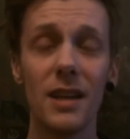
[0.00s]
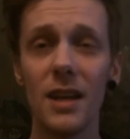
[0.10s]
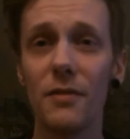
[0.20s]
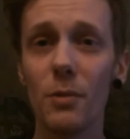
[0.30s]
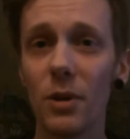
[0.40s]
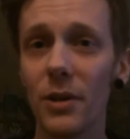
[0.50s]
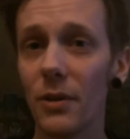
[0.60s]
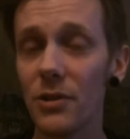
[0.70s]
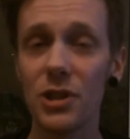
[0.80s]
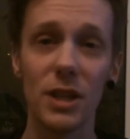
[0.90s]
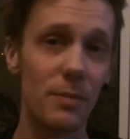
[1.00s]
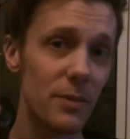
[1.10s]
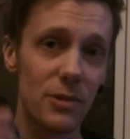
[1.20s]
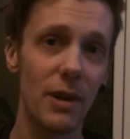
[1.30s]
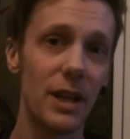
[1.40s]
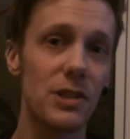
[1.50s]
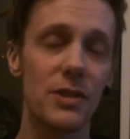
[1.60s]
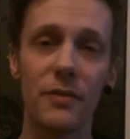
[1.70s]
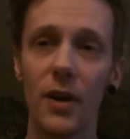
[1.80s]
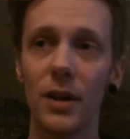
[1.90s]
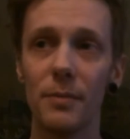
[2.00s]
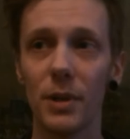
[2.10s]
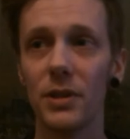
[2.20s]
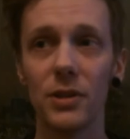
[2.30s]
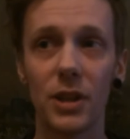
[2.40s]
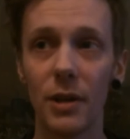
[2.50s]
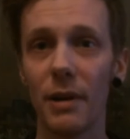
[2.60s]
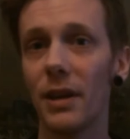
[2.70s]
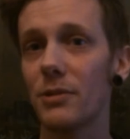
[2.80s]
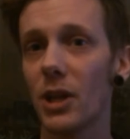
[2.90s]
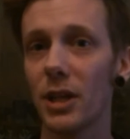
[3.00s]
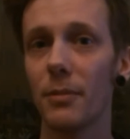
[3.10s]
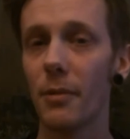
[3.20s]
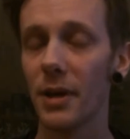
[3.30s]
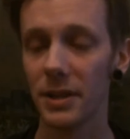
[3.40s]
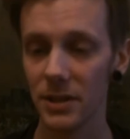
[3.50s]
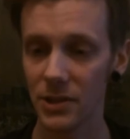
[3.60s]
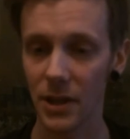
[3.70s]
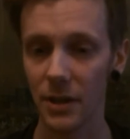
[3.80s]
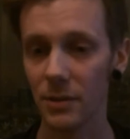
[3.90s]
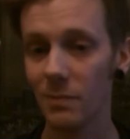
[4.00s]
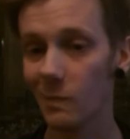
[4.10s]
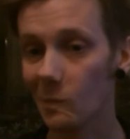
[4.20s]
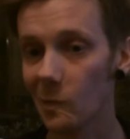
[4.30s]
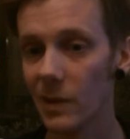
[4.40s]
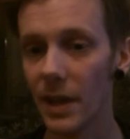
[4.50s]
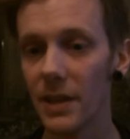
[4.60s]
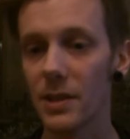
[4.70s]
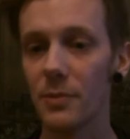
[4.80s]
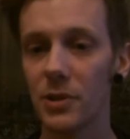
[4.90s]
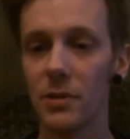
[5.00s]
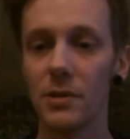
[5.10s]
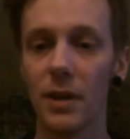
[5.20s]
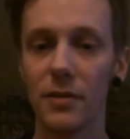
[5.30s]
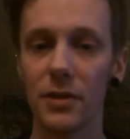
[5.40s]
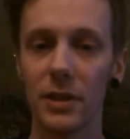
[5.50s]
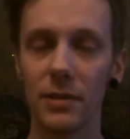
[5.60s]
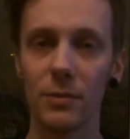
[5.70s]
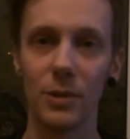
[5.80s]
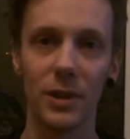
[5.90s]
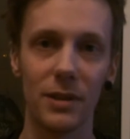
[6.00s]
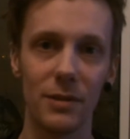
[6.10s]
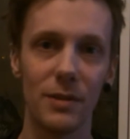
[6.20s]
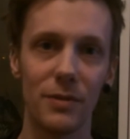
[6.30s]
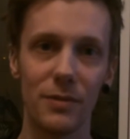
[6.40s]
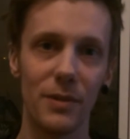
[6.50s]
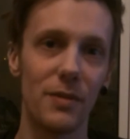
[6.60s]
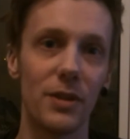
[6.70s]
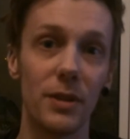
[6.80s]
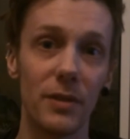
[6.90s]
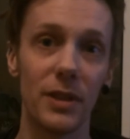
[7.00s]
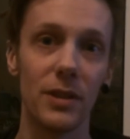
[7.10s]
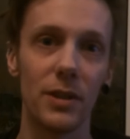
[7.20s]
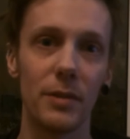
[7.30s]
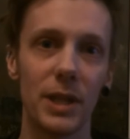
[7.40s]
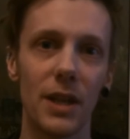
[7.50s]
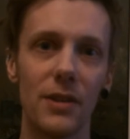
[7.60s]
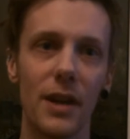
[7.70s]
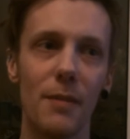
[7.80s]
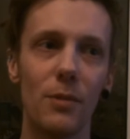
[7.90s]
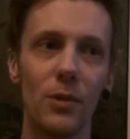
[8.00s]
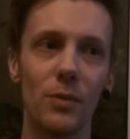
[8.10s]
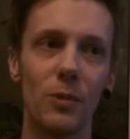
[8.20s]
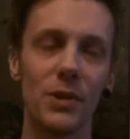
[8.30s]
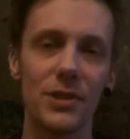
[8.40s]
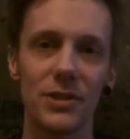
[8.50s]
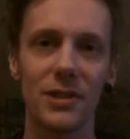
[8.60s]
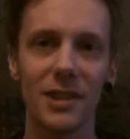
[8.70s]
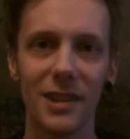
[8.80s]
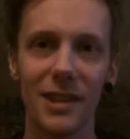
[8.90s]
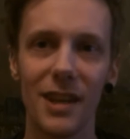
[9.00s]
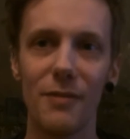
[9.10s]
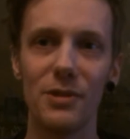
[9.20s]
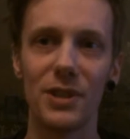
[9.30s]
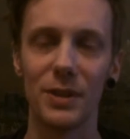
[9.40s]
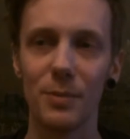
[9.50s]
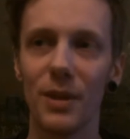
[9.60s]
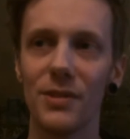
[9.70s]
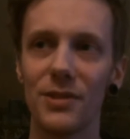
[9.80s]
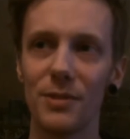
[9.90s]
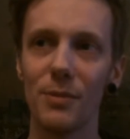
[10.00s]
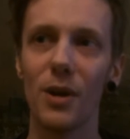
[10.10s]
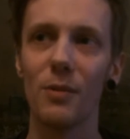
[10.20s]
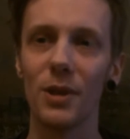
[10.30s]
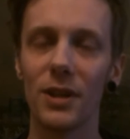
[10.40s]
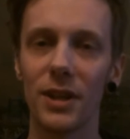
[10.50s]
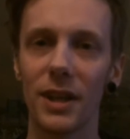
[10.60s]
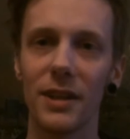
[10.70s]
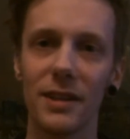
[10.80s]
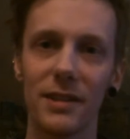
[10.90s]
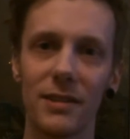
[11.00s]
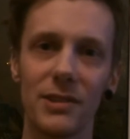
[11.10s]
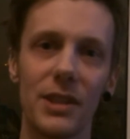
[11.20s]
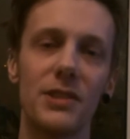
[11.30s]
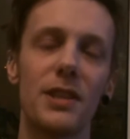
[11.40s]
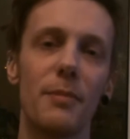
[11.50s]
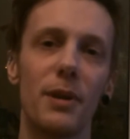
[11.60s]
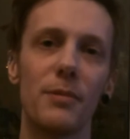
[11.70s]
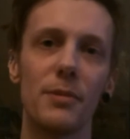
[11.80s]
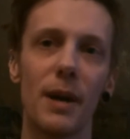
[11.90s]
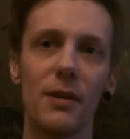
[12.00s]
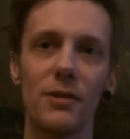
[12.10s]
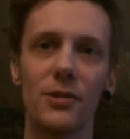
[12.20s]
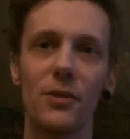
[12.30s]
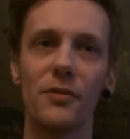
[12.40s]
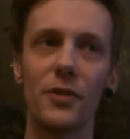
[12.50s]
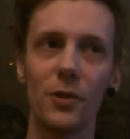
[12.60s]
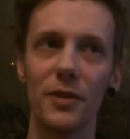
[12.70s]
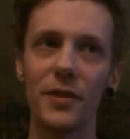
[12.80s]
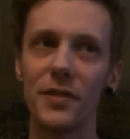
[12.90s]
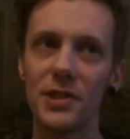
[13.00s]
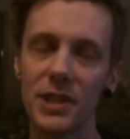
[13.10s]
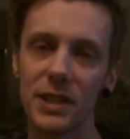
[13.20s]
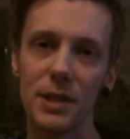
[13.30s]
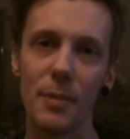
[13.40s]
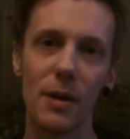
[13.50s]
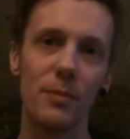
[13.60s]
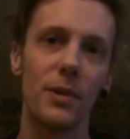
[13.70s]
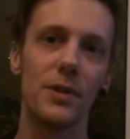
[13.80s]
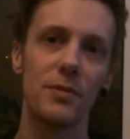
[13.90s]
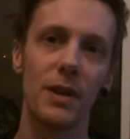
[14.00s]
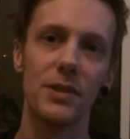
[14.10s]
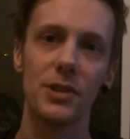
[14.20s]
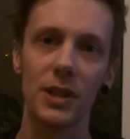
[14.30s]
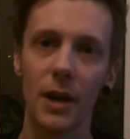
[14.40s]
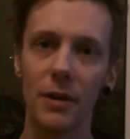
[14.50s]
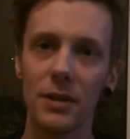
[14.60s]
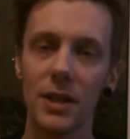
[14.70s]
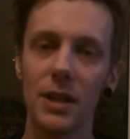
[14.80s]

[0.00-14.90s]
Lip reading: if you want to do it on the cheap, straight edges are fine, but you're going to end up chucking them away. So it's up to you. You know, if you think you want to, if you're going to think you're going to be cutting your hair more than once every 6 months, you might want to look at, say, stepping up to about the sort of 40, 50, 60 pound price range and going